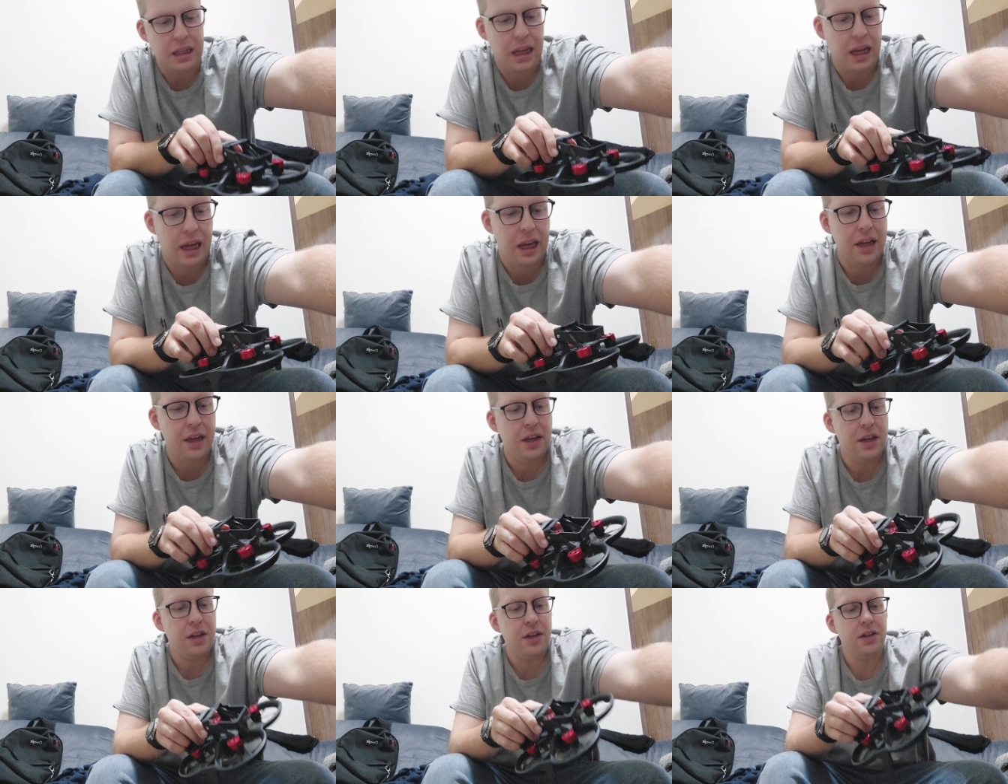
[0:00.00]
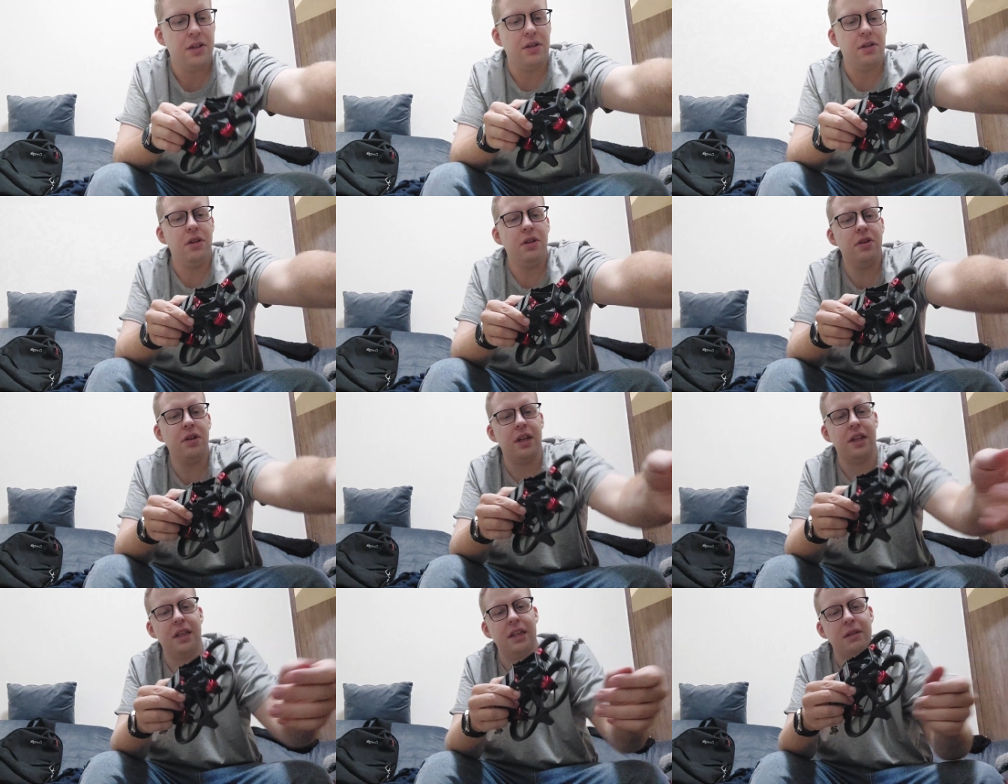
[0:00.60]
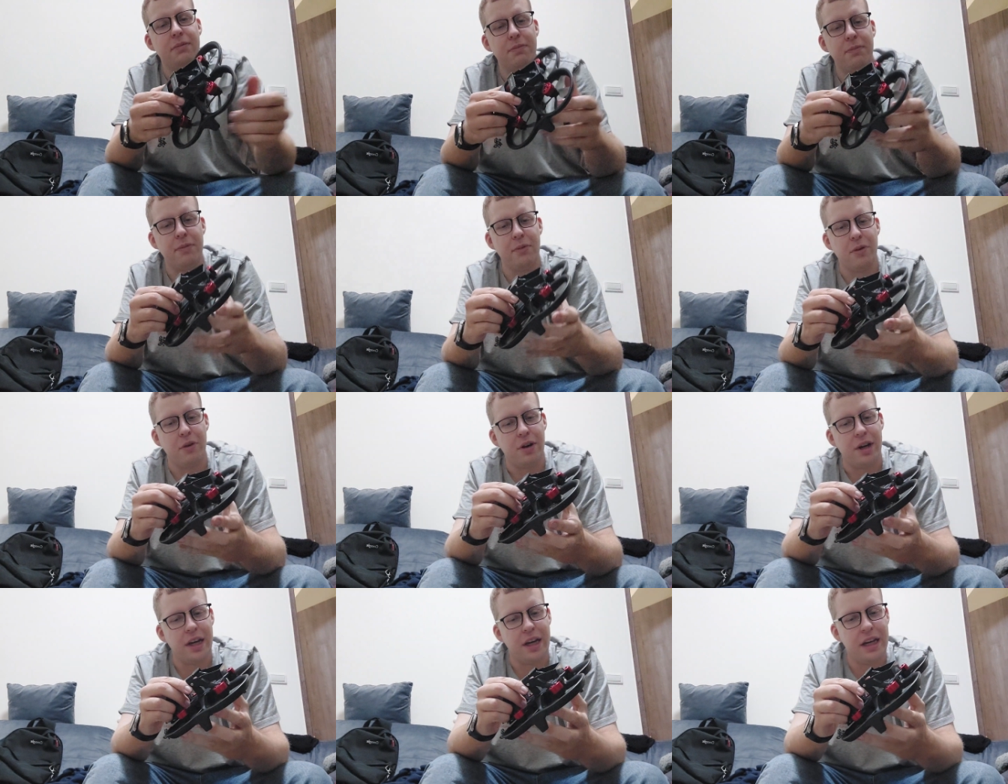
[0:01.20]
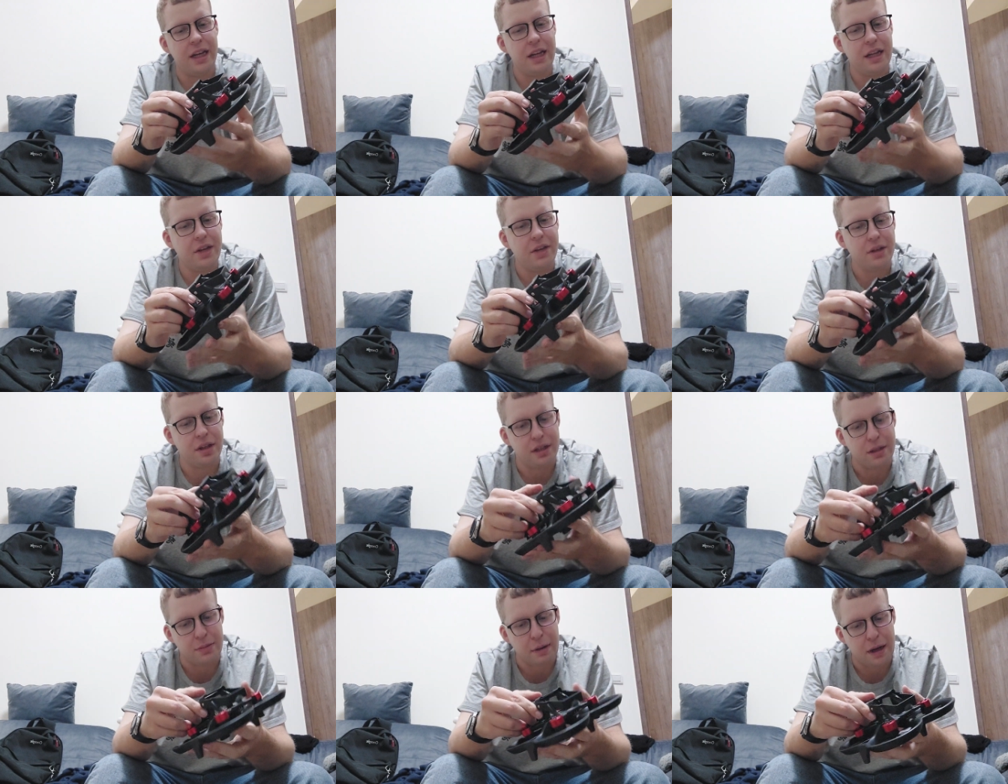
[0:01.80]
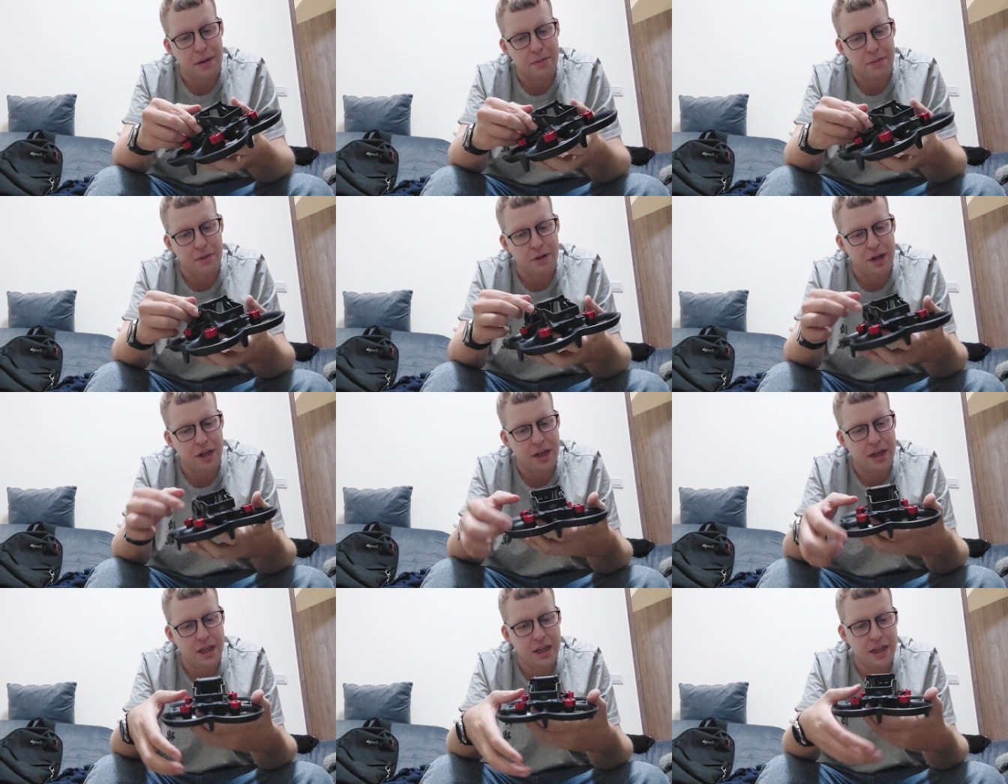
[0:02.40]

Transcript: All right, so look at this boy. Look at this bad boy.